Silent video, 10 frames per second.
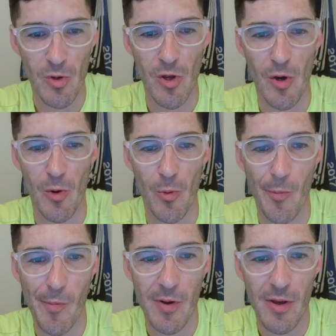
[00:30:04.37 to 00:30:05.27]
know.
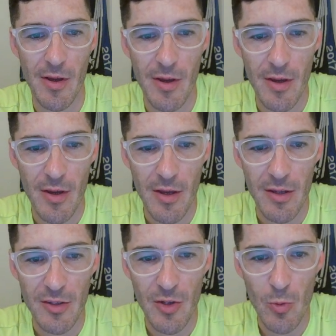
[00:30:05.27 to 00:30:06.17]

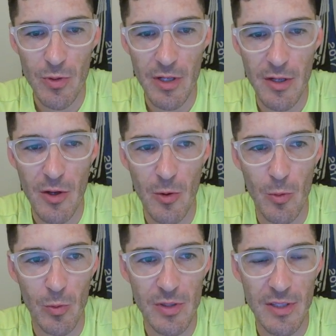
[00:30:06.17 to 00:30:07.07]
I
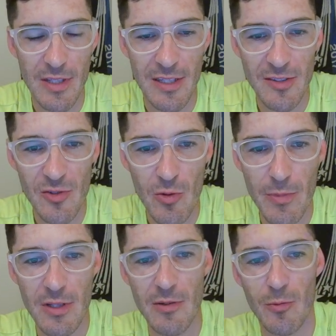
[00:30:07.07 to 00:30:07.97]
don't.
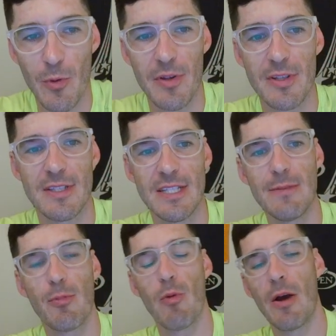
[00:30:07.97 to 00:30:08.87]
Instrument with a
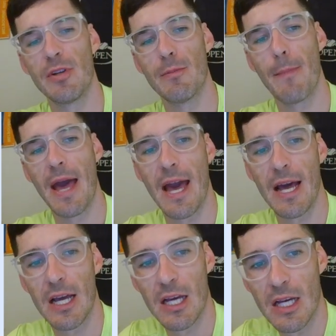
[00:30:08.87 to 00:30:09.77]
deep rounded
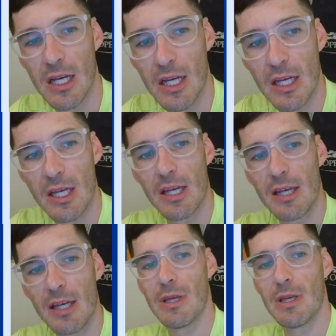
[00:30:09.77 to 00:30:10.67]
back.
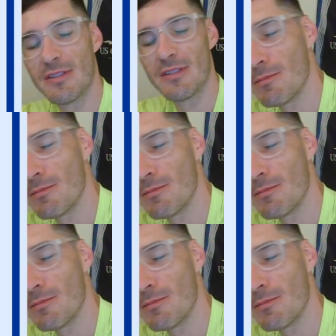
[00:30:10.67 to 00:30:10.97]
Maybe it's not